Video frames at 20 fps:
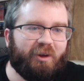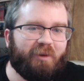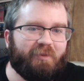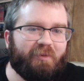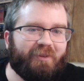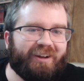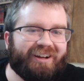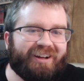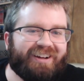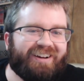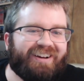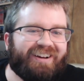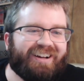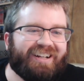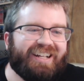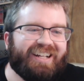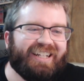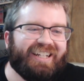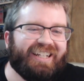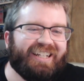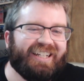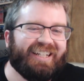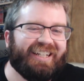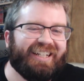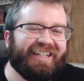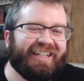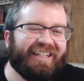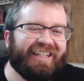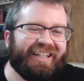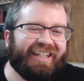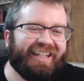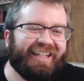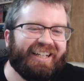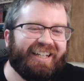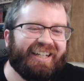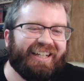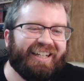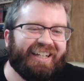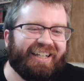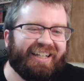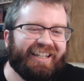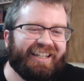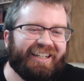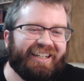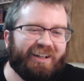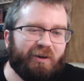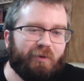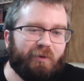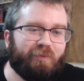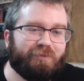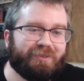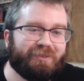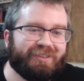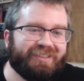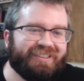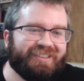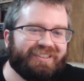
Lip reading: Oh my god. Oops.